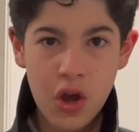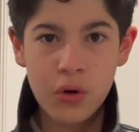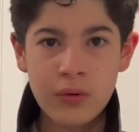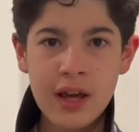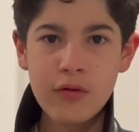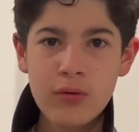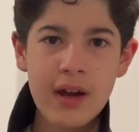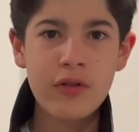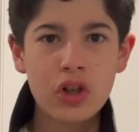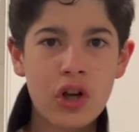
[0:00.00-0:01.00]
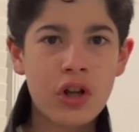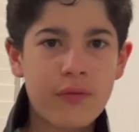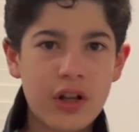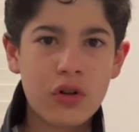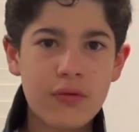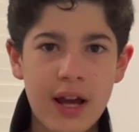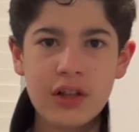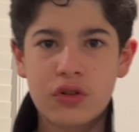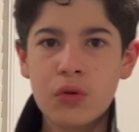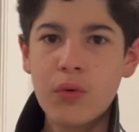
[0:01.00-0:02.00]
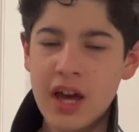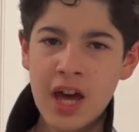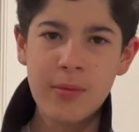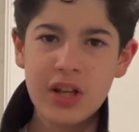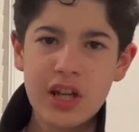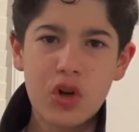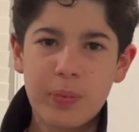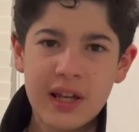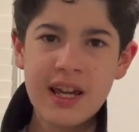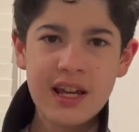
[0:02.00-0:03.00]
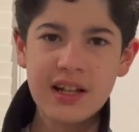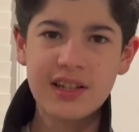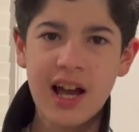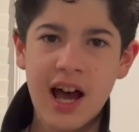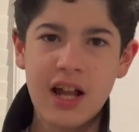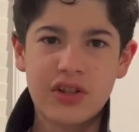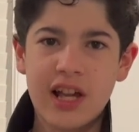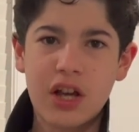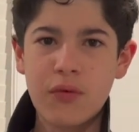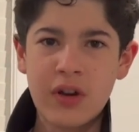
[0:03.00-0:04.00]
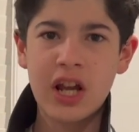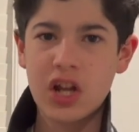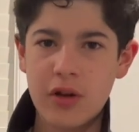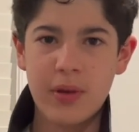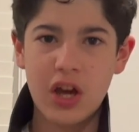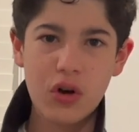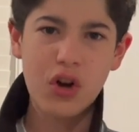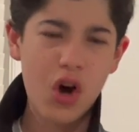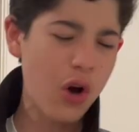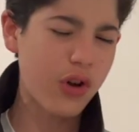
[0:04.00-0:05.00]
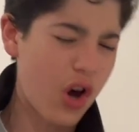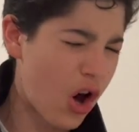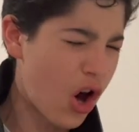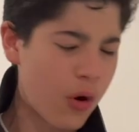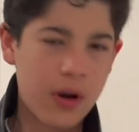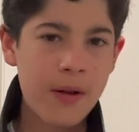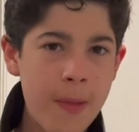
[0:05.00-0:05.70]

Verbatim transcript: Who never ever learned to read or write so well. But he could play guitar just like a ringing a bell. Go, go!